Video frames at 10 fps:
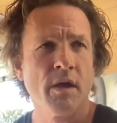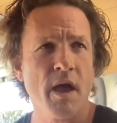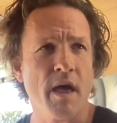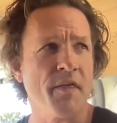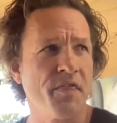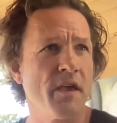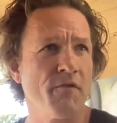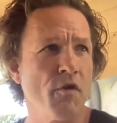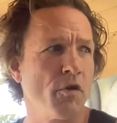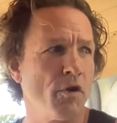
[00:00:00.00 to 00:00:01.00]
yeah, I think
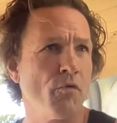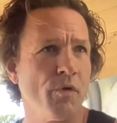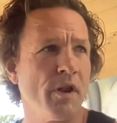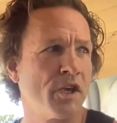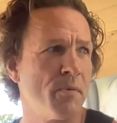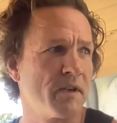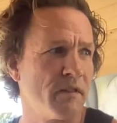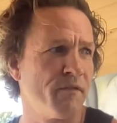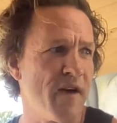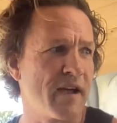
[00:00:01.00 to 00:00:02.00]
if you you really commit to
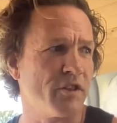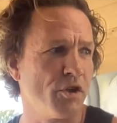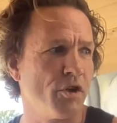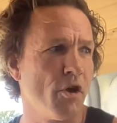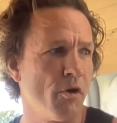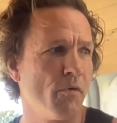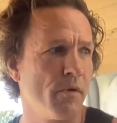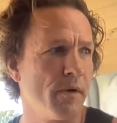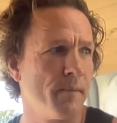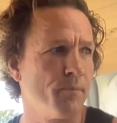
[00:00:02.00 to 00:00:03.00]
the fact that you know
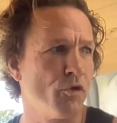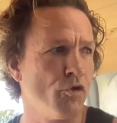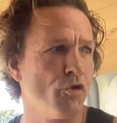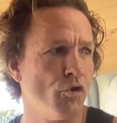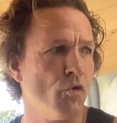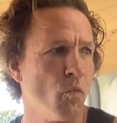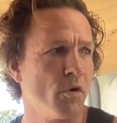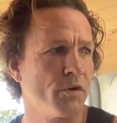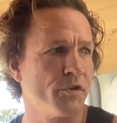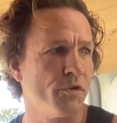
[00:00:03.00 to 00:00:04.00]
you
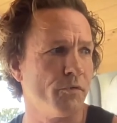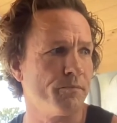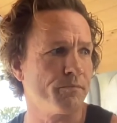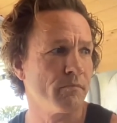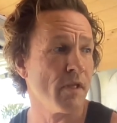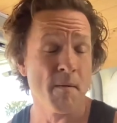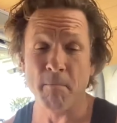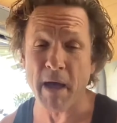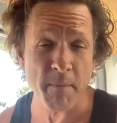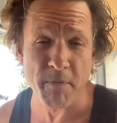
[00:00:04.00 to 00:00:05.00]
want to,
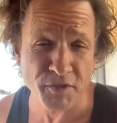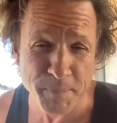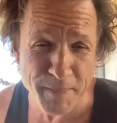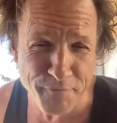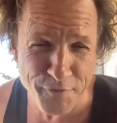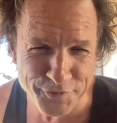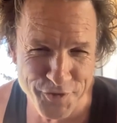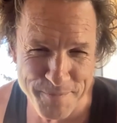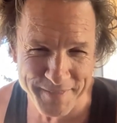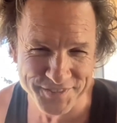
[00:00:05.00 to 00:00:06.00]
maybe you spend the first
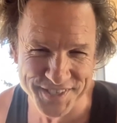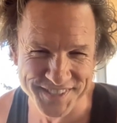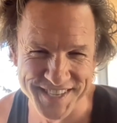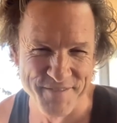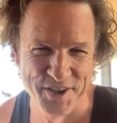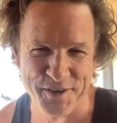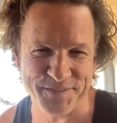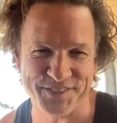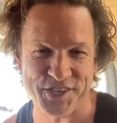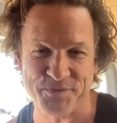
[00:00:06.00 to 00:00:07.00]
few months just having a
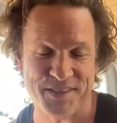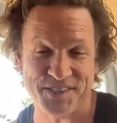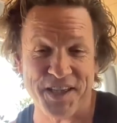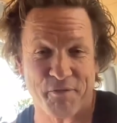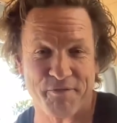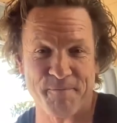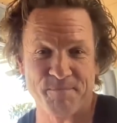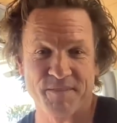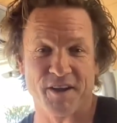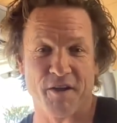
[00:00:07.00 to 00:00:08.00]
conversation with yourself.
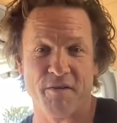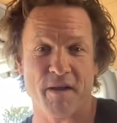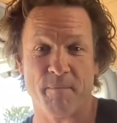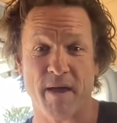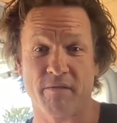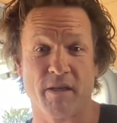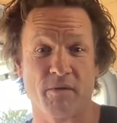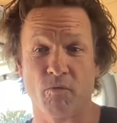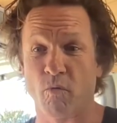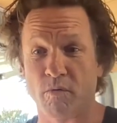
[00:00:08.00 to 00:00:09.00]
You know, about
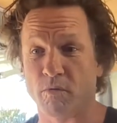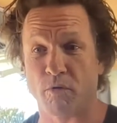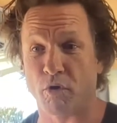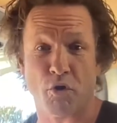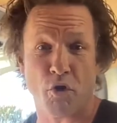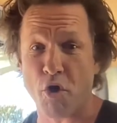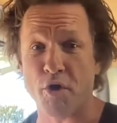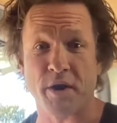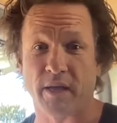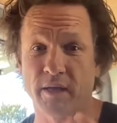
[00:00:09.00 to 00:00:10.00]
like
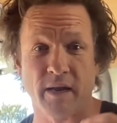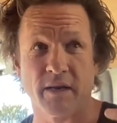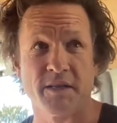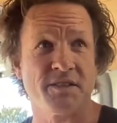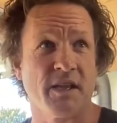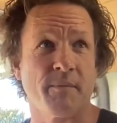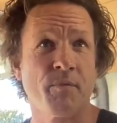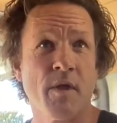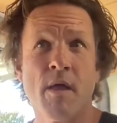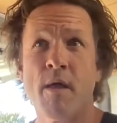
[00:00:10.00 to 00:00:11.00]
learning and listening.
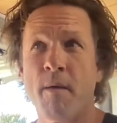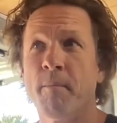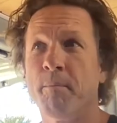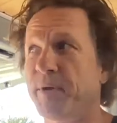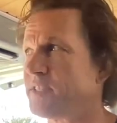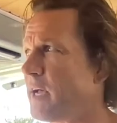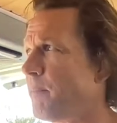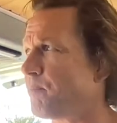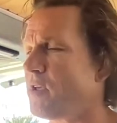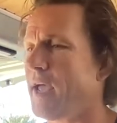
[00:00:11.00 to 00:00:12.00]
But
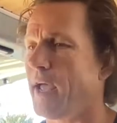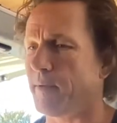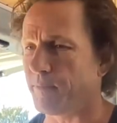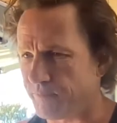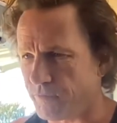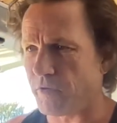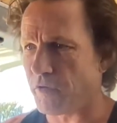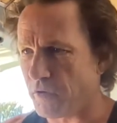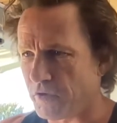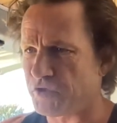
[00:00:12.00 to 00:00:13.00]
um, yeah,
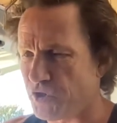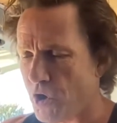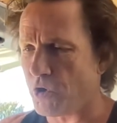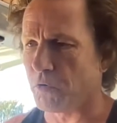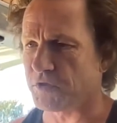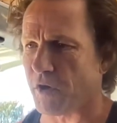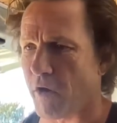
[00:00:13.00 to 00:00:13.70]
the, the circles